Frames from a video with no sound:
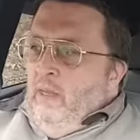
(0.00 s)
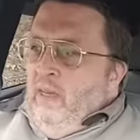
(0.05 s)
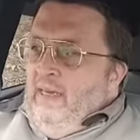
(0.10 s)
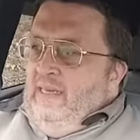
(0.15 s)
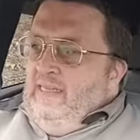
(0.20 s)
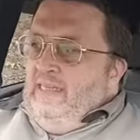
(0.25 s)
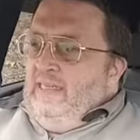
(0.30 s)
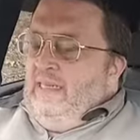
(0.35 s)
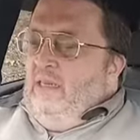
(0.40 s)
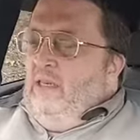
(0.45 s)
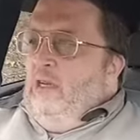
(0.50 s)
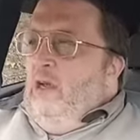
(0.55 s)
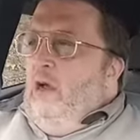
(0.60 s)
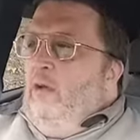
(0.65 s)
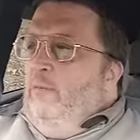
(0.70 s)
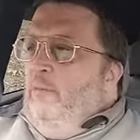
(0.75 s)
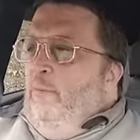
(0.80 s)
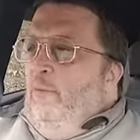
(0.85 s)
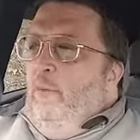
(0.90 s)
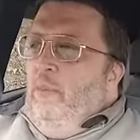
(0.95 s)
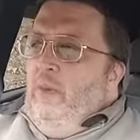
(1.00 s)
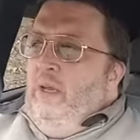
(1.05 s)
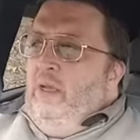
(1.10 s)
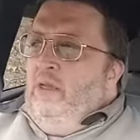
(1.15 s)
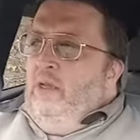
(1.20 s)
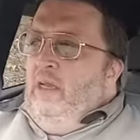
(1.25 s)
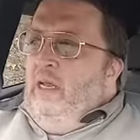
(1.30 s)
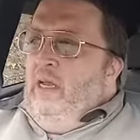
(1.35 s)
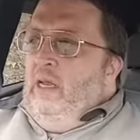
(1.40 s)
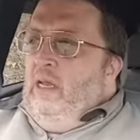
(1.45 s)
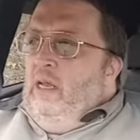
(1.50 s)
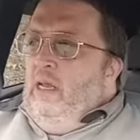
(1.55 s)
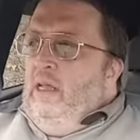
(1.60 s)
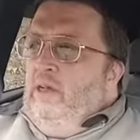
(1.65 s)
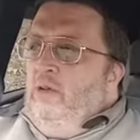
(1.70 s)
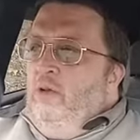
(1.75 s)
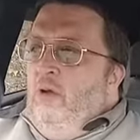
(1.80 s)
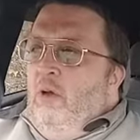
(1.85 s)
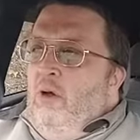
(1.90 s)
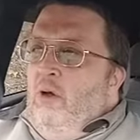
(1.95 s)
He said, God forbid, yea,
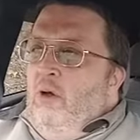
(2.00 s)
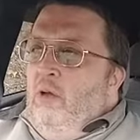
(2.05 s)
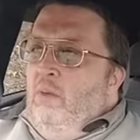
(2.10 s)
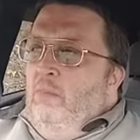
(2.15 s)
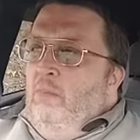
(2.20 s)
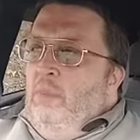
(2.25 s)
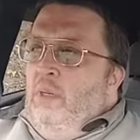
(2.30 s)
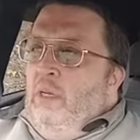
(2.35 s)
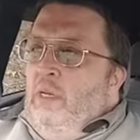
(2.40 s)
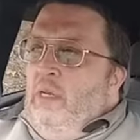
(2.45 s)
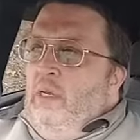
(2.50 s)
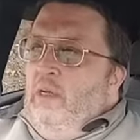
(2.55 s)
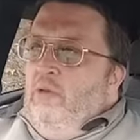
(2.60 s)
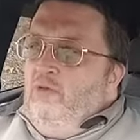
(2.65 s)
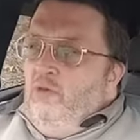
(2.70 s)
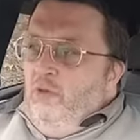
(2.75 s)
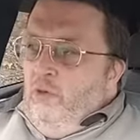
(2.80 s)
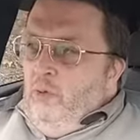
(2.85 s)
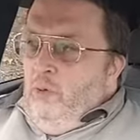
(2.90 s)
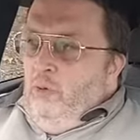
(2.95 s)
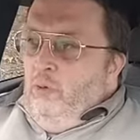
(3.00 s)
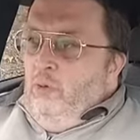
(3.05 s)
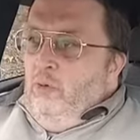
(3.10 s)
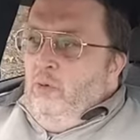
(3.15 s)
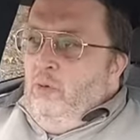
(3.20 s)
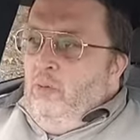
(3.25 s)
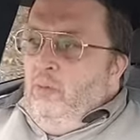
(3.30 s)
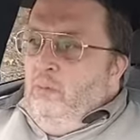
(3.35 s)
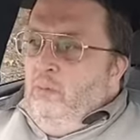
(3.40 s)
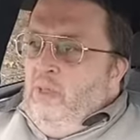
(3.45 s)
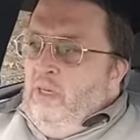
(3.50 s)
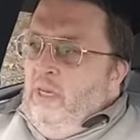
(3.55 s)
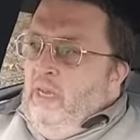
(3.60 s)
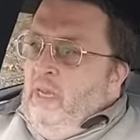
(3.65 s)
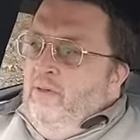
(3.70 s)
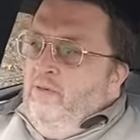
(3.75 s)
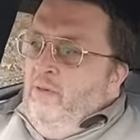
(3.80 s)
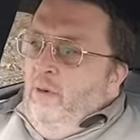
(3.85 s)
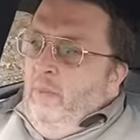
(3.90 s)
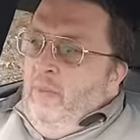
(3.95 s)
let God be true, but
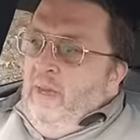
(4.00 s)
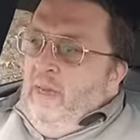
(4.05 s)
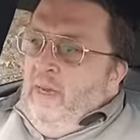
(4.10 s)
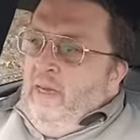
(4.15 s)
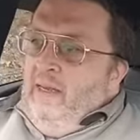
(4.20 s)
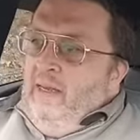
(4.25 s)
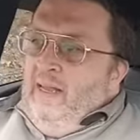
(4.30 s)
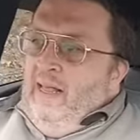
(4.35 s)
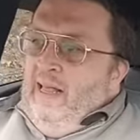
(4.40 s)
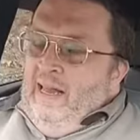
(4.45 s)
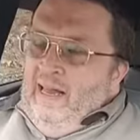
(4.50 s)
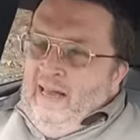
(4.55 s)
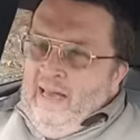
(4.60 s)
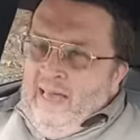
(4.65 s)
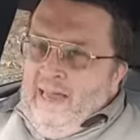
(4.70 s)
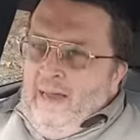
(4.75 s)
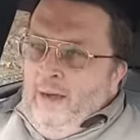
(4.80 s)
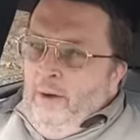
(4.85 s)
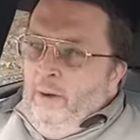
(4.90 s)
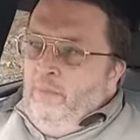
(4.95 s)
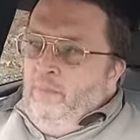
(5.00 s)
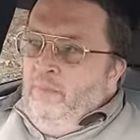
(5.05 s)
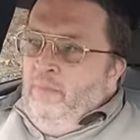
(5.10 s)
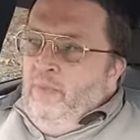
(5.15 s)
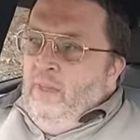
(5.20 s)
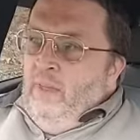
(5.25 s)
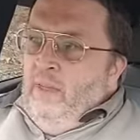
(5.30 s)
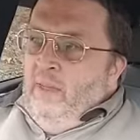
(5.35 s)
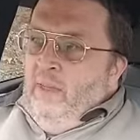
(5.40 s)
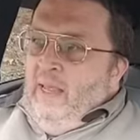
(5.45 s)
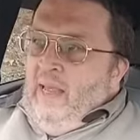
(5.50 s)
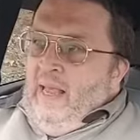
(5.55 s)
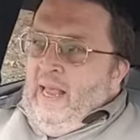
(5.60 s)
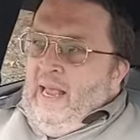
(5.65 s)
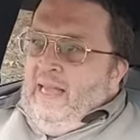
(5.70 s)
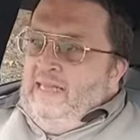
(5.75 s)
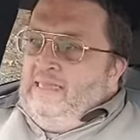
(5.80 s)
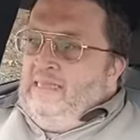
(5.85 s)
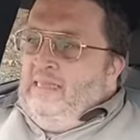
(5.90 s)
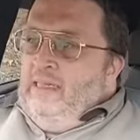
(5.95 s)
every man a liar.
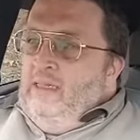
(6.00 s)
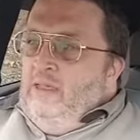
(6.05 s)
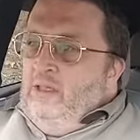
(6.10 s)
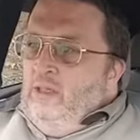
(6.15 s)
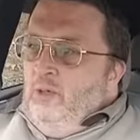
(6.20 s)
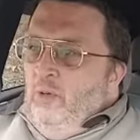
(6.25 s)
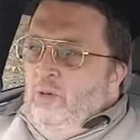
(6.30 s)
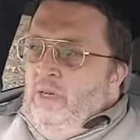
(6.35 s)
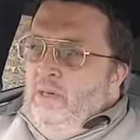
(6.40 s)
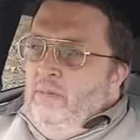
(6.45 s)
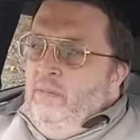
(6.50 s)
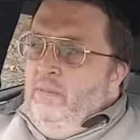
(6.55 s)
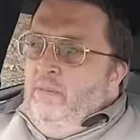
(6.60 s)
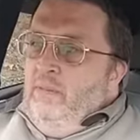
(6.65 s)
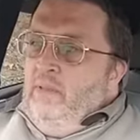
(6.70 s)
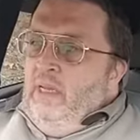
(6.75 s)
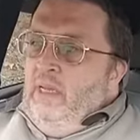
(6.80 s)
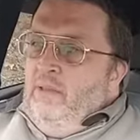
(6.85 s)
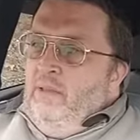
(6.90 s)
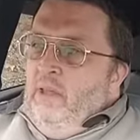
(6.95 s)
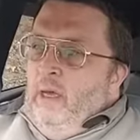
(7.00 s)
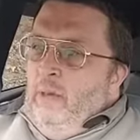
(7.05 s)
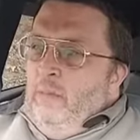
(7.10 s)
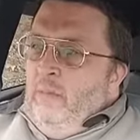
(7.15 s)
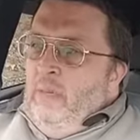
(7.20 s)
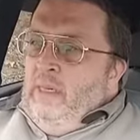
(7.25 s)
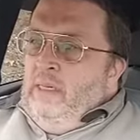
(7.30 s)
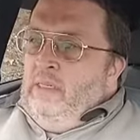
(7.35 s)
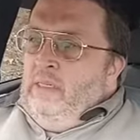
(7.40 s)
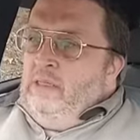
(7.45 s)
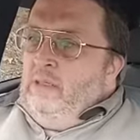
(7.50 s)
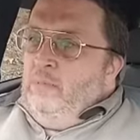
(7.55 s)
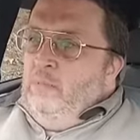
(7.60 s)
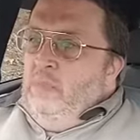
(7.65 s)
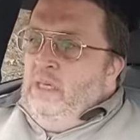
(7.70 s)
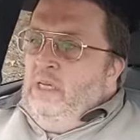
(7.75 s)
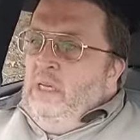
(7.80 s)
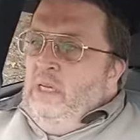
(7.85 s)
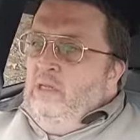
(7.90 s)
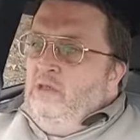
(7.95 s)
As it is written, that thou
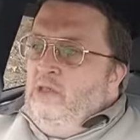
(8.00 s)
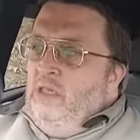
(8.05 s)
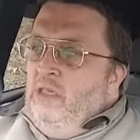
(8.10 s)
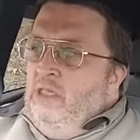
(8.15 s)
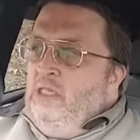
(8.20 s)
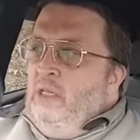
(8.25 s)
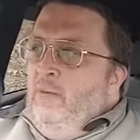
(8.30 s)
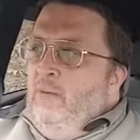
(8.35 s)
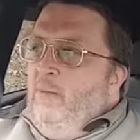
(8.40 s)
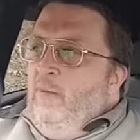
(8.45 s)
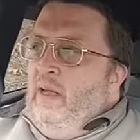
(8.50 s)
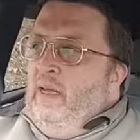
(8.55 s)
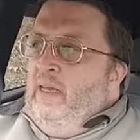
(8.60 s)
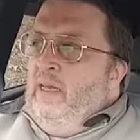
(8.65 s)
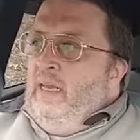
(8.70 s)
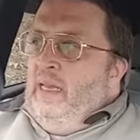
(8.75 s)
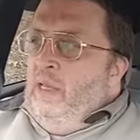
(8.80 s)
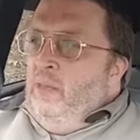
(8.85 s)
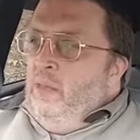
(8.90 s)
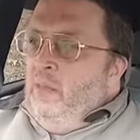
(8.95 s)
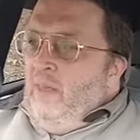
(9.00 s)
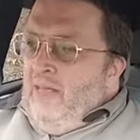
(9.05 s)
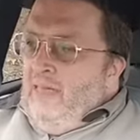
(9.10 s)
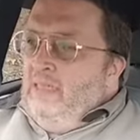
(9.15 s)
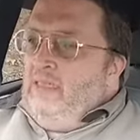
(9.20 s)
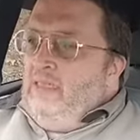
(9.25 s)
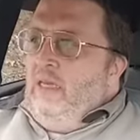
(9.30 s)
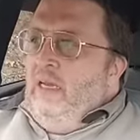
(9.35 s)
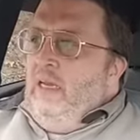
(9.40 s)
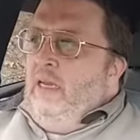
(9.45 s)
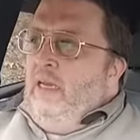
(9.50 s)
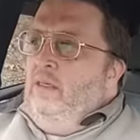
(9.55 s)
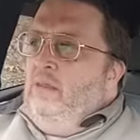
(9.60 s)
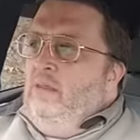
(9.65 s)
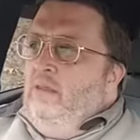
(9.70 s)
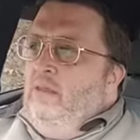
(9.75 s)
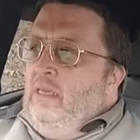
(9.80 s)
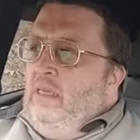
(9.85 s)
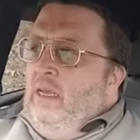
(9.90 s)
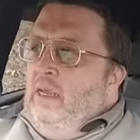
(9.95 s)
mightest be justified in thy
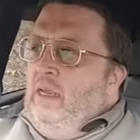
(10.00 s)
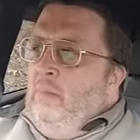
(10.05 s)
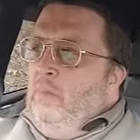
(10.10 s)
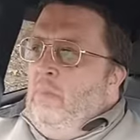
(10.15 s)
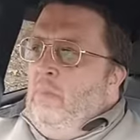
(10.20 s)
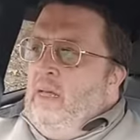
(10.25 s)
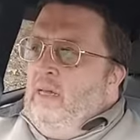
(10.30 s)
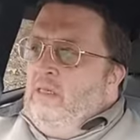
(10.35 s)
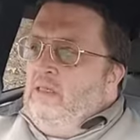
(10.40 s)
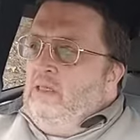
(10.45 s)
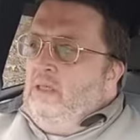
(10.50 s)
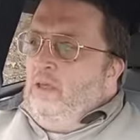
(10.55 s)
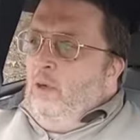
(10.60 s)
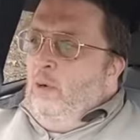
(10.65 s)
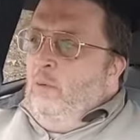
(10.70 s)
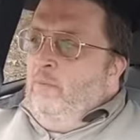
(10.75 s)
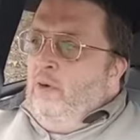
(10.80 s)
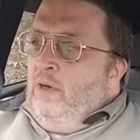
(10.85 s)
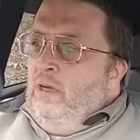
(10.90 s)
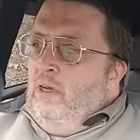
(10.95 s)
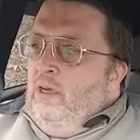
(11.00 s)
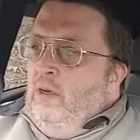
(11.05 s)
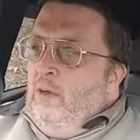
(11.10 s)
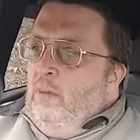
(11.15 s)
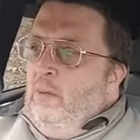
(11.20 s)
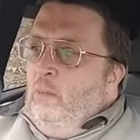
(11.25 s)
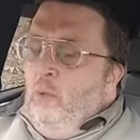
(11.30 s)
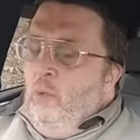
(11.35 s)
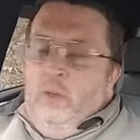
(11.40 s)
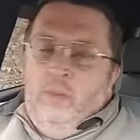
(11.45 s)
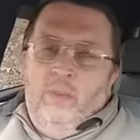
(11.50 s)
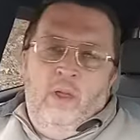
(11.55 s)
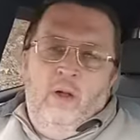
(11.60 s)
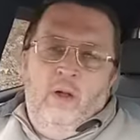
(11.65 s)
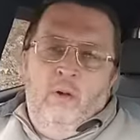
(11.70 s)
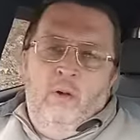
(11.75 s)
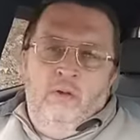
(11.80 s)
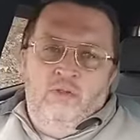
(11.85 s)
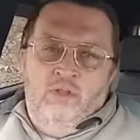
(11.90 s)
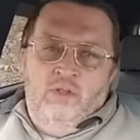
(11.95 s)
sayings, and mightest overcome when
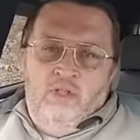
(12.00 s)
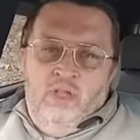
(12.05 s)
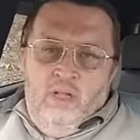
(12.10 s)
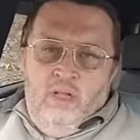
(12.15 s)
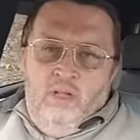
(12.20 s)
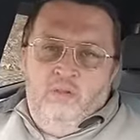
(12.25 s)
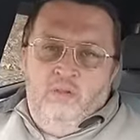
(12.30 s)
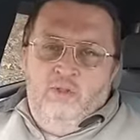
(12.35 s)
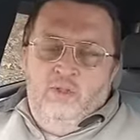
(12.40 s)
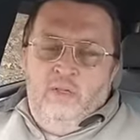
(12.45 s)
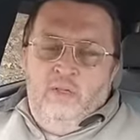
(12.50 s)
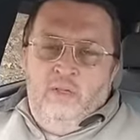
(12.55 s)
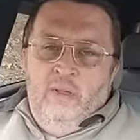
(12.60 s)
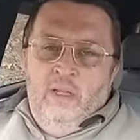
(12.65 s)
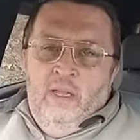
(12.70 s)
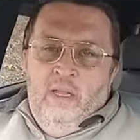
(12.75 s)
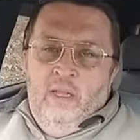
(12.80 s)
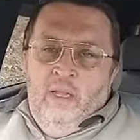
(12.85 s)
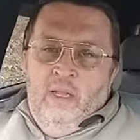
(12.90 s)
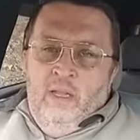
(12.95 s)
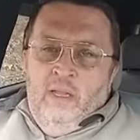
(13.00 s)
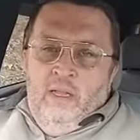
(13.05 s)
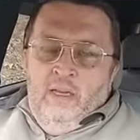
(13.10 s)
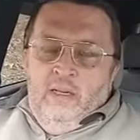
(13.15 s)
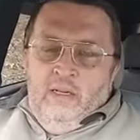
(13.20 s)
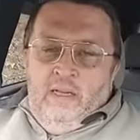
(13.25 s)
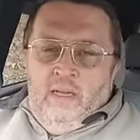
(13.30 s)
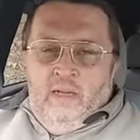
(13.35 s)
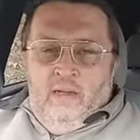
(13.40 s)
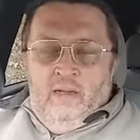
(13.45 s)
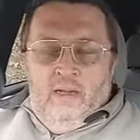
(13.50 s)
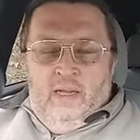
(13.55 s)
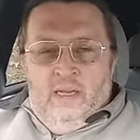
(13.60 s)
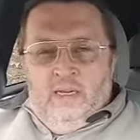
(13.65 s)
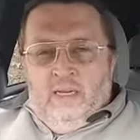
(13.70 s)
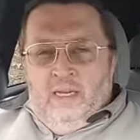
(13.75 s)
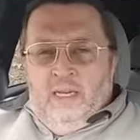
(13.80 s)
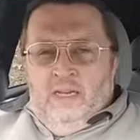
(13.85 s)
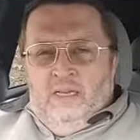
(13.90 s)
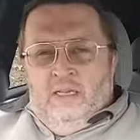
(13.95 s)
thou art judged. Now,
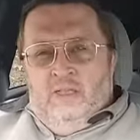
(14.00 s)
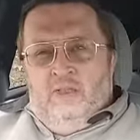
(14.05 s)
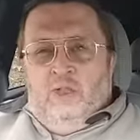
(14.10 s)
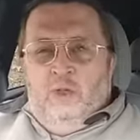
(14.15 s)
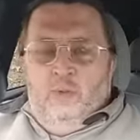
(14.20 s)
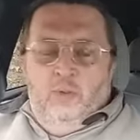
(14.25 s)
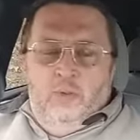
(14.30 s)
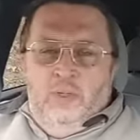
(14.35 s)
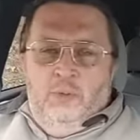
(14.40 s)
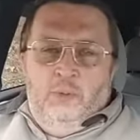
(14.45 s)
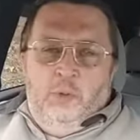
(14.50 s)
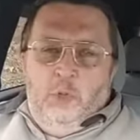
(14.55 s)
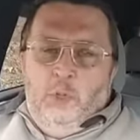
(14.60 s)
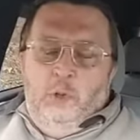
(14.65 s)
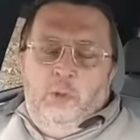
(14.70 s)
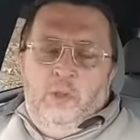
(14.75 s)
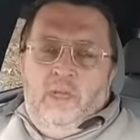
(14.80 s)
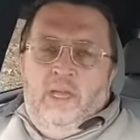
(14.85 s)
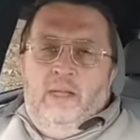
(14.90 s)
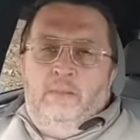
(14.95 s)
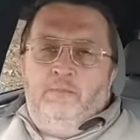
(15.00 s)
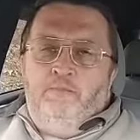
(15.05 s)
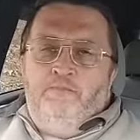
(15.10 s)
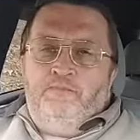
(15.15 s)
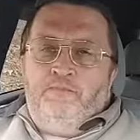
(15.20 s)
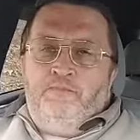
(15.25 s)
again, as you read through that,